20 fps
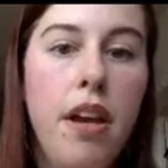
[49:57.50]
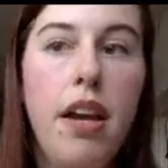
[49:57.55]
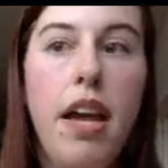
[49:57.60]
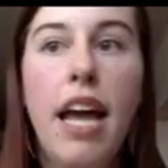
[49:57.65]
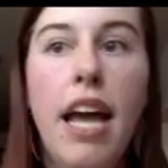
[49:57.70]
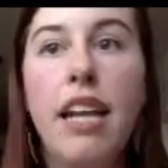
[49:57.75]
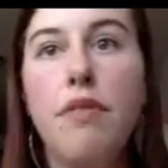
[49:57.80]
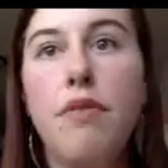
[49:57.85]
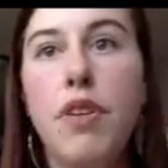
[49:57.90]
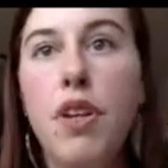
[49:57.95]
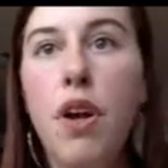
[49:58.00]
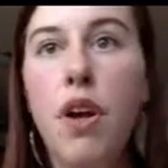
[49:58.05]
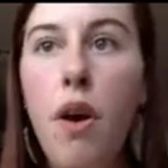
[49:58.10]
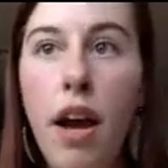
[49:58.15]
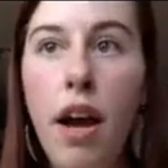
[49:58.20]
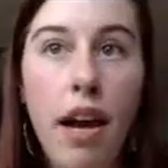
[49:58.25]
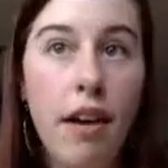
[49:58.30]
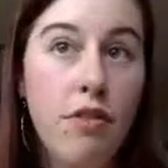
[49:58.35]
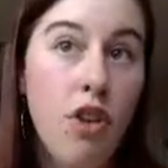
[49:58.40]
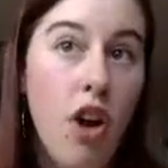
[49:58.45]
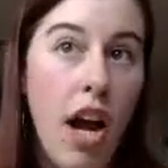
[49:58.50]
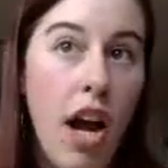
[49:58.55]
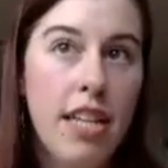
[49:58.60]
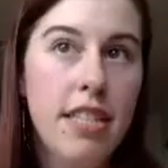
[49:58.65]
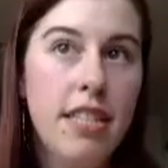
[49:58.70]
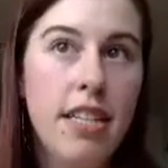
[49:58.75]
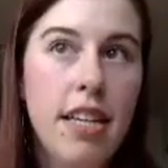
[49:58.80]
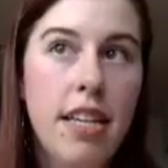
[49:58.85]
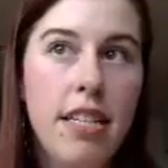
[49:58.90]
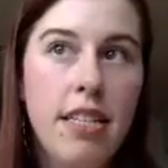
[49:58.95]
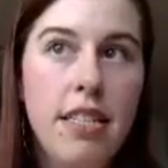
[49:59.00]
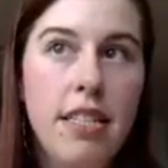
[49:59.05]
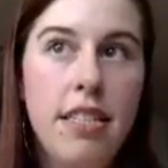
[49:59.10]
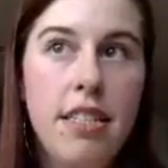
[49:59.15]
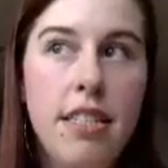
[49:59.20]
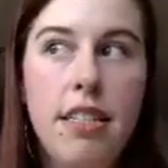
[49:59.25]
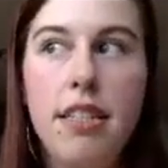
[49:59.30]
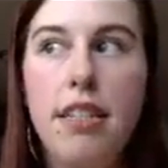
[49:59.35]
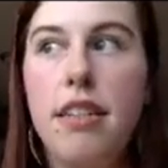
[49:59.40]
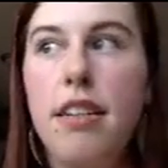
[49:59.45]
And if you don't have
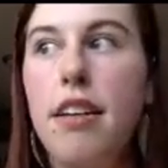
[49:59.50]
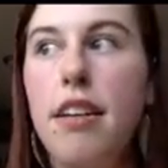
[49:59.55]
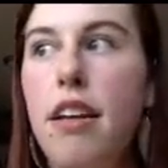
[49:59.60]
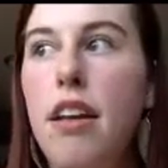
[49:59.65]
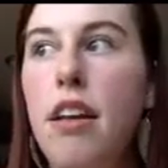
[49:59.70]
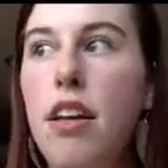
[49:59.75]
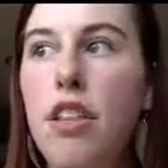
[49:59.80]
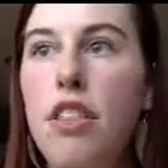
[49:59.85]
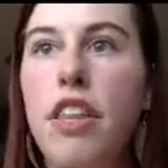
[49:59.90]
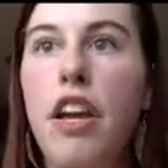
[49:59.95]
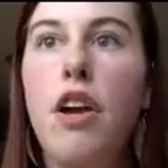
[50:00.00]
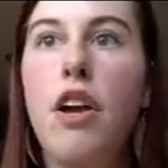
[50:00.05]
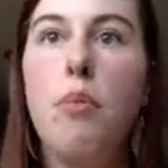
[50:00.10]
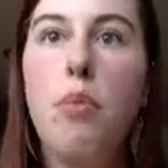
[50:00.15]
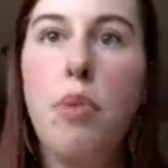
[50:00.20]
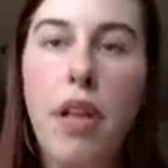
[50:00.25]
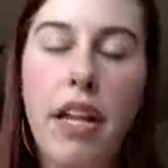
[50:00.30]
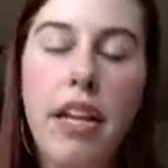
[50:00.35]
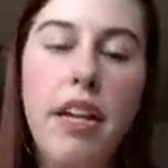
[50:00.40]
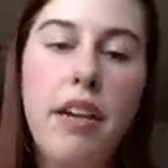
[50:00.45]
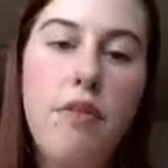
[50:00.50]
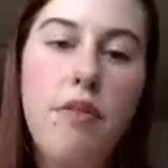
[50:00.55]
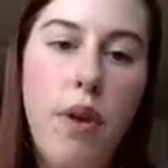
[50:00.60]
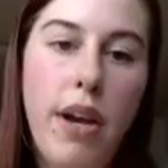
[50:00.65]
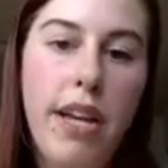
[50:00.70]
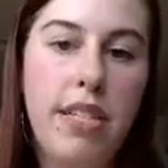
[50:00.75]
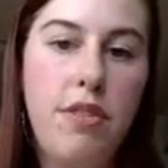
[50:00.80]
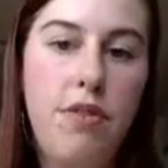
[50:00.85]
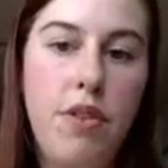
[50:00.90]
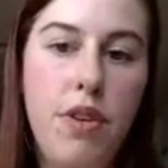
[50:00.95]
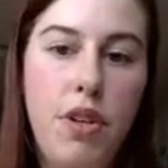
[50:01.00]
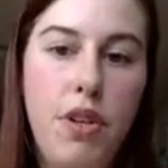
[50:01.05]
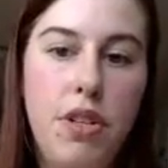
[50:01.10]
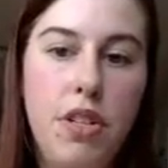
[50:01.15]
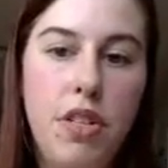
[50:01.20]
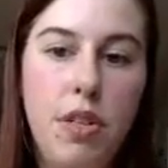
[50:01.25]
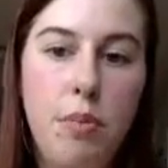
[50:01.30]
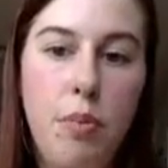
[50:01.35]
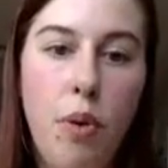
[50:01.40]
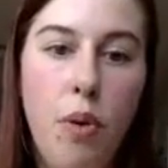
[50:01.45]
grasslands, there are plenty of ways for you to
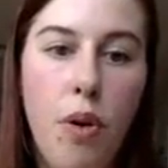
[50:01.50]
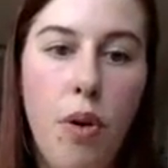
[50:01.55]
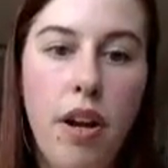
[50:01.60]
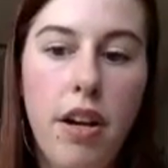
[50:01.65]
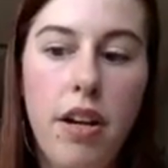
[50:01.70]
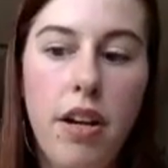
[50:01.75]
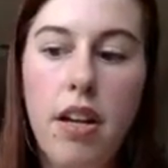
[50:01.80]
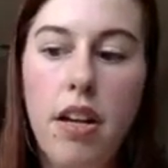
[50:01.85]
support